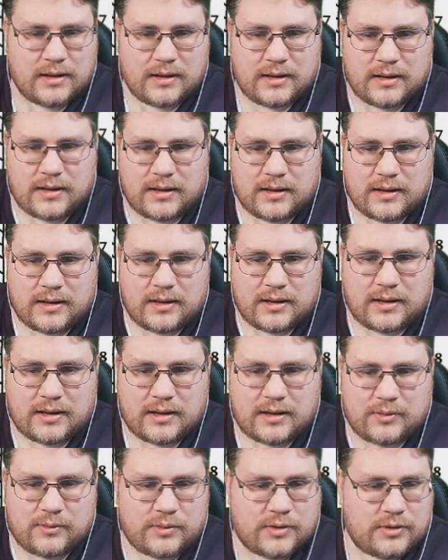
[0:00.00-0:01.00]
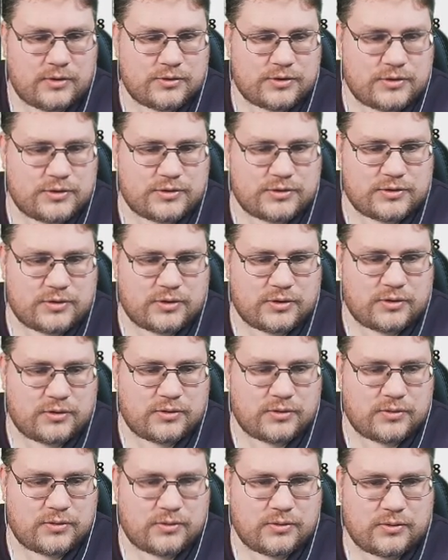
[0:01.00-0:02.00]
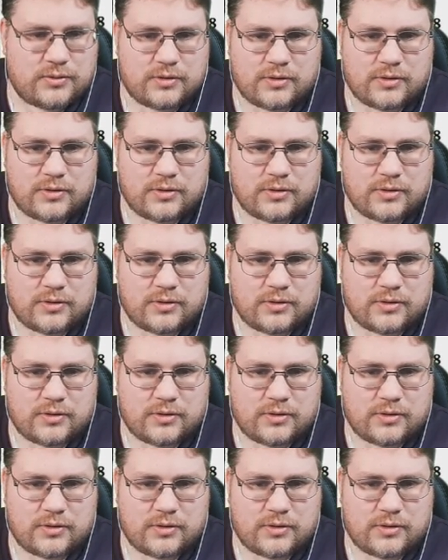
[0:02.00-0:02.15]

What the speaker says: And we'll just do...